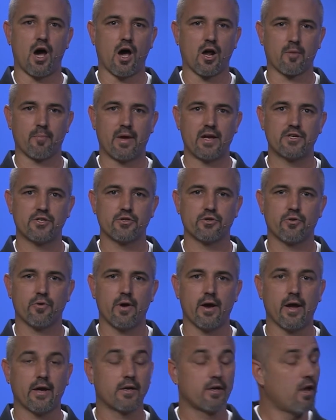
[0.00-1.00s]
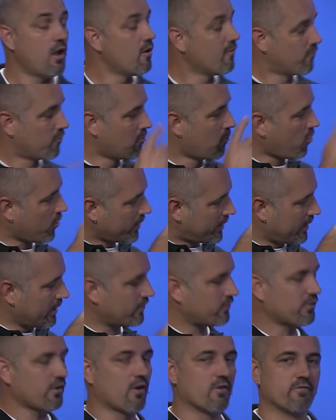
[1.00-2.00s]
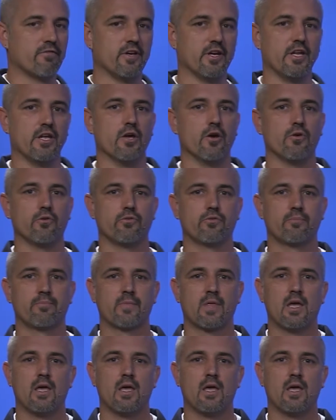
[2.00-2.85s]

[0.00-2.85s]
automationdirect for more Kickstart videos.